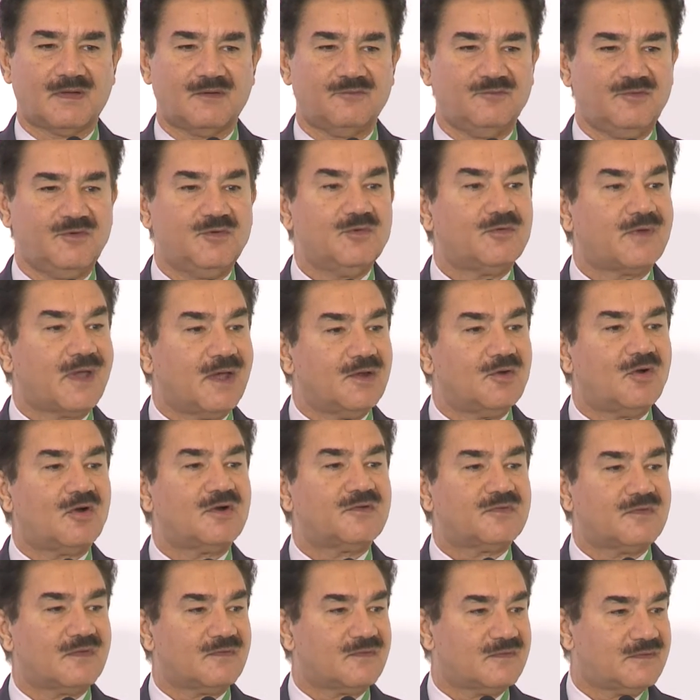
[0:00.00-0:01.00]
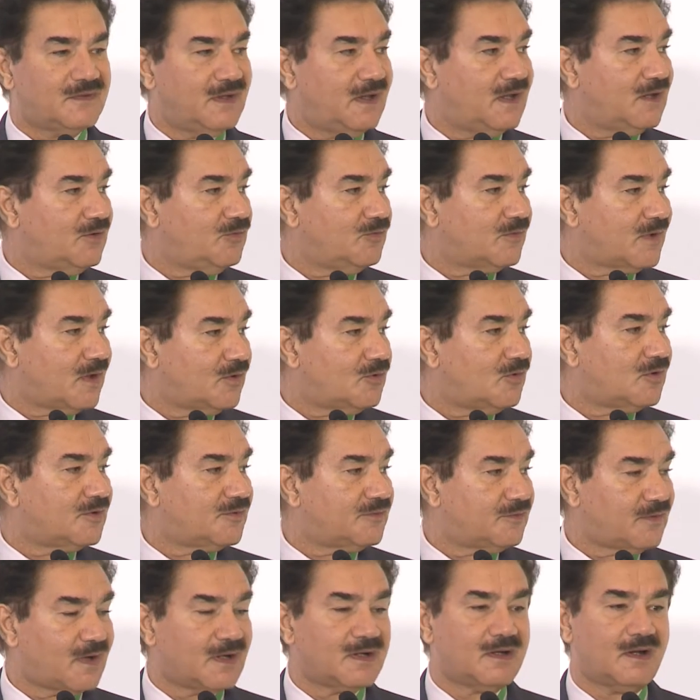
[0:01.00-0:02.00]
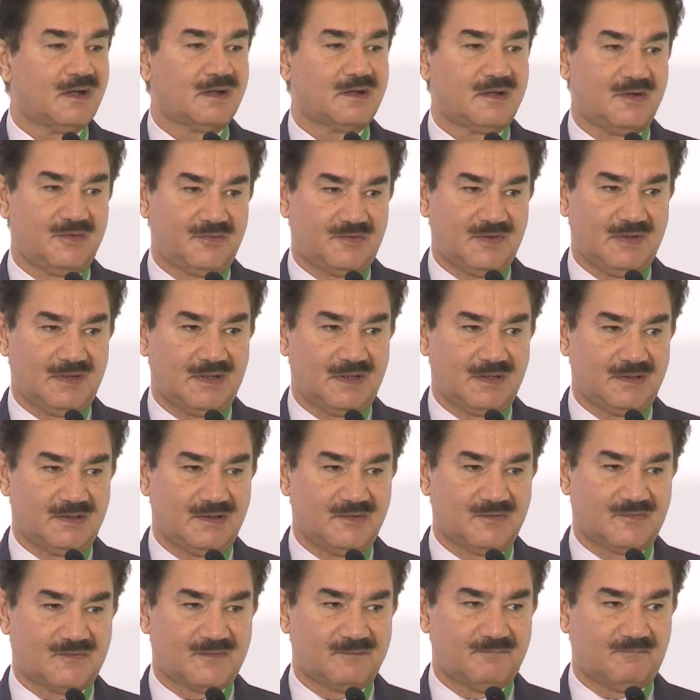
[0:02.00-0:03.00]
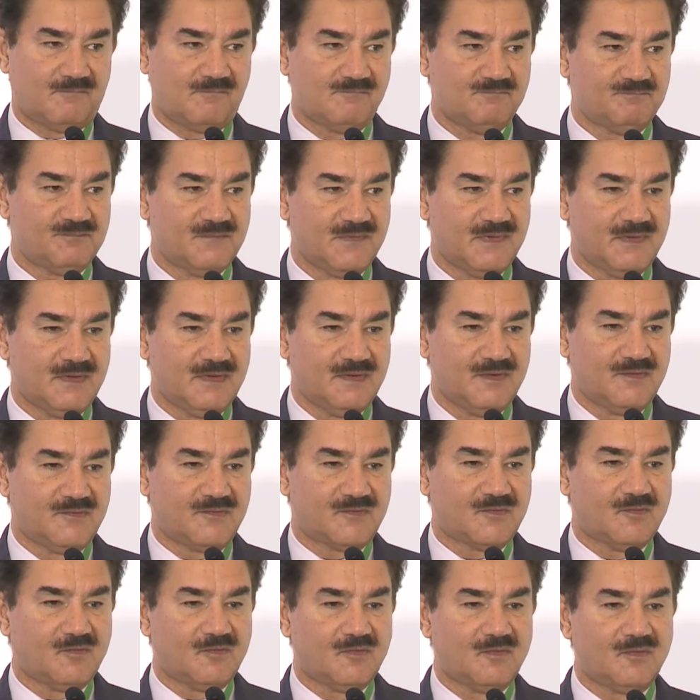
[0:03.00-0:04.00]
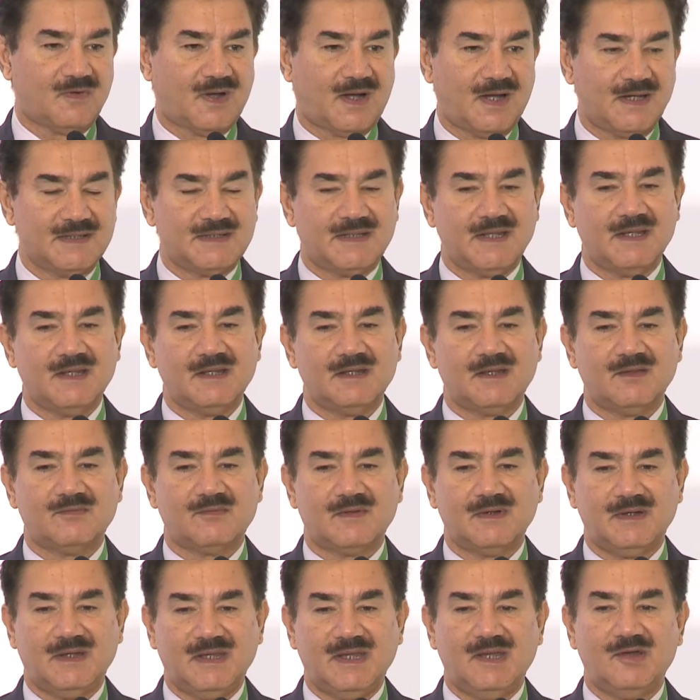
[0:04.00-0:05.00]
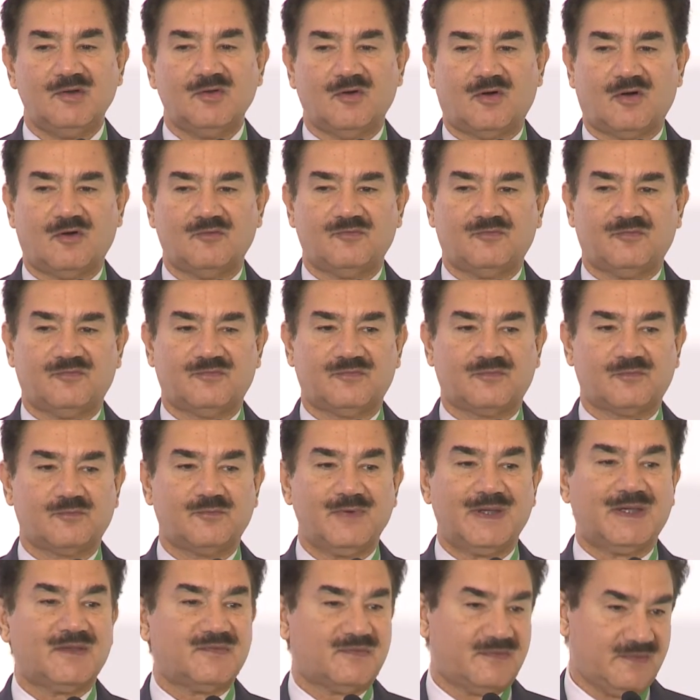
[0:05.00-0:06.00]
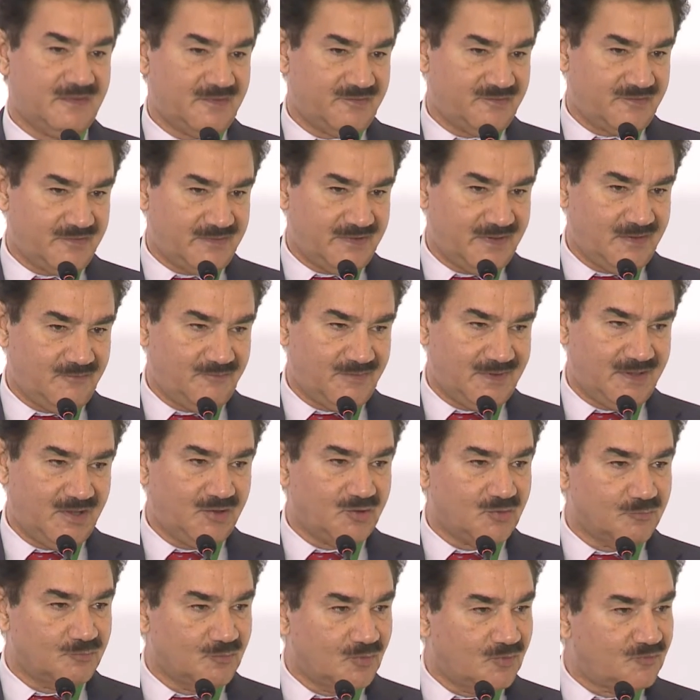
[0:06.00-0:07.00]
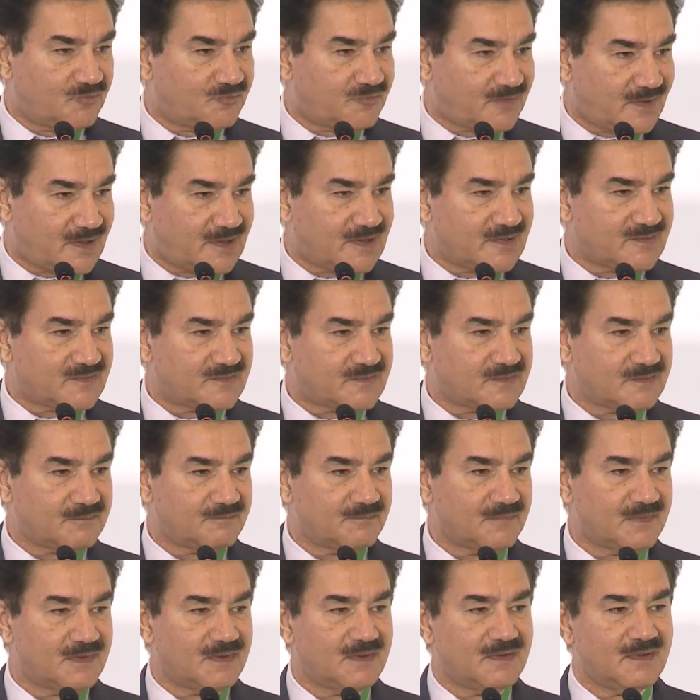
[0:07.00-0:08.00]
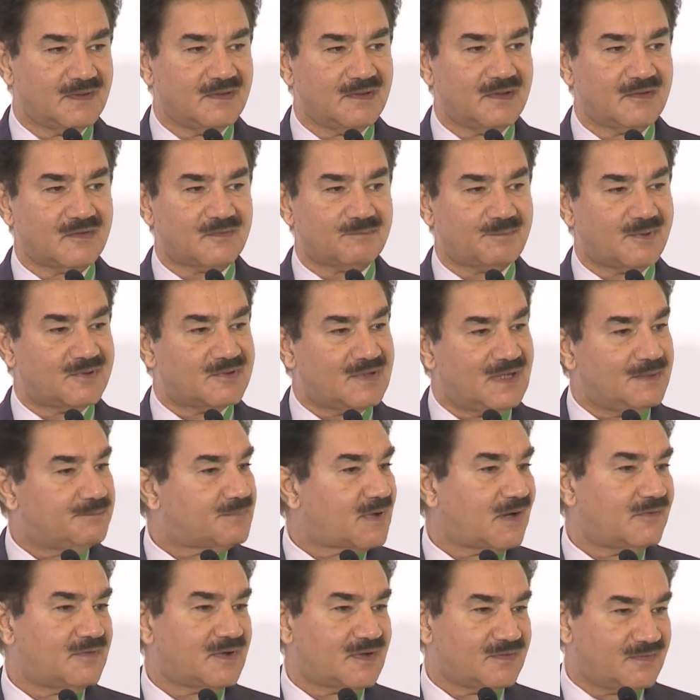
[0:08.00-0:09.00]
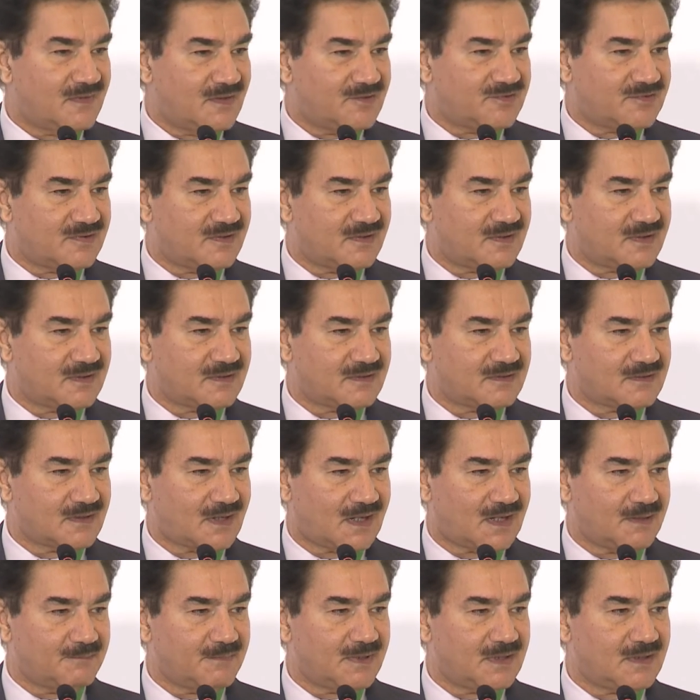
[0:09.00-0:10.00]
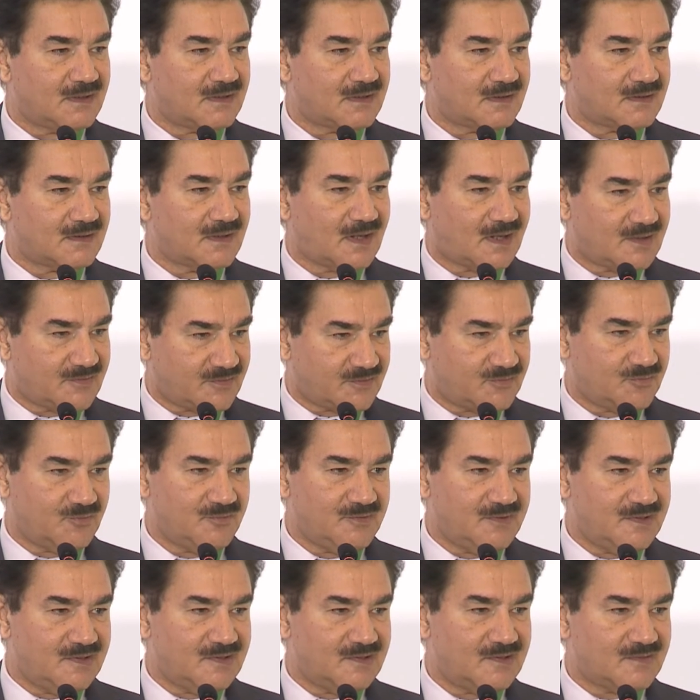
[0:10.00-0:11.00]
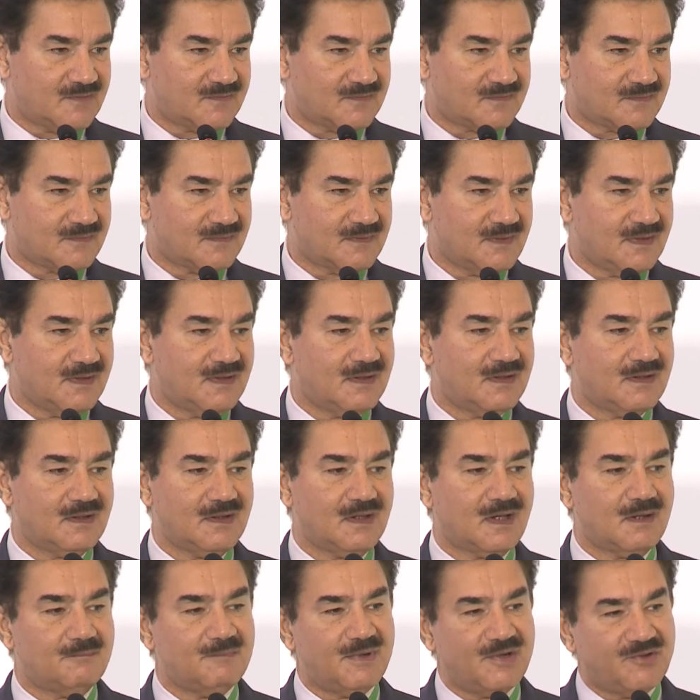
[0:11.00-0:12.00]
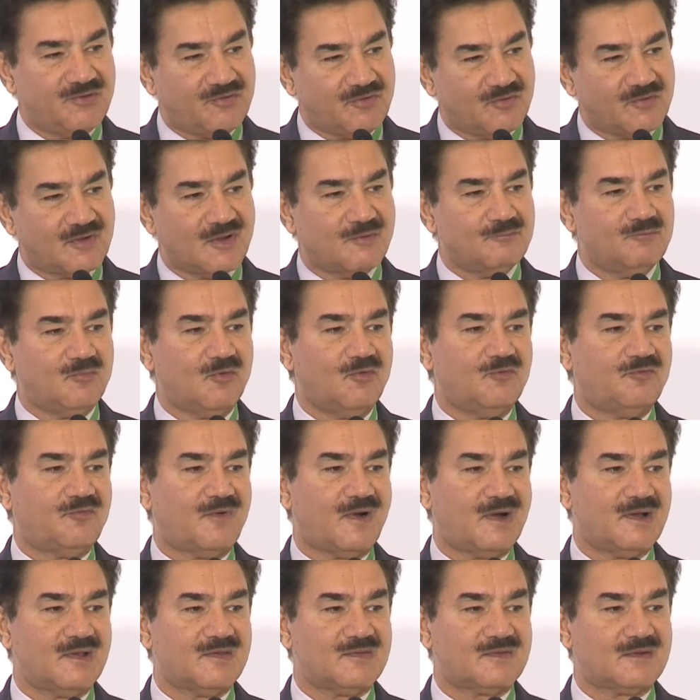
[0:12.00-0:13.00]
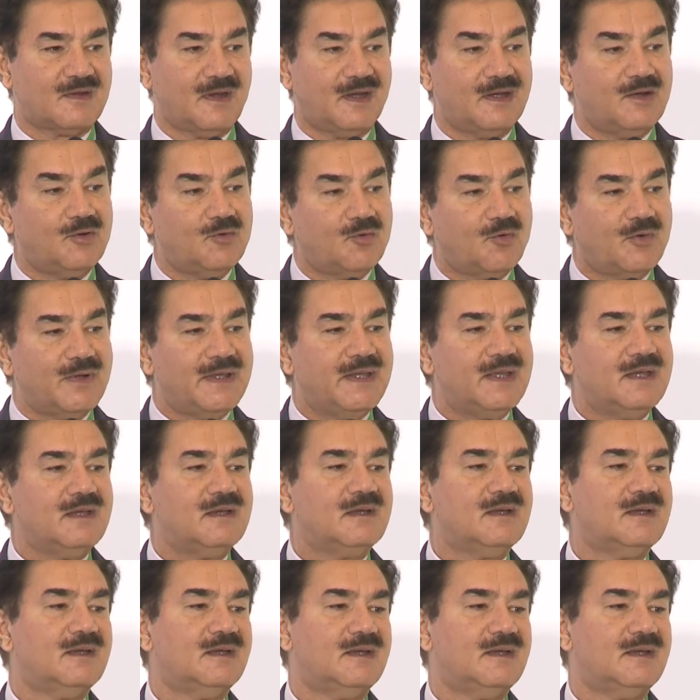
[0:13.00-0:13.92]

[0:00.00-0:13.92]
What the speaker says: You cannot sustain, you cannot run a country like this. So I think there's a need of quick surgery. We need to move fast, especially privatization. I mean, last 2 years, government should have moved fast, and knowing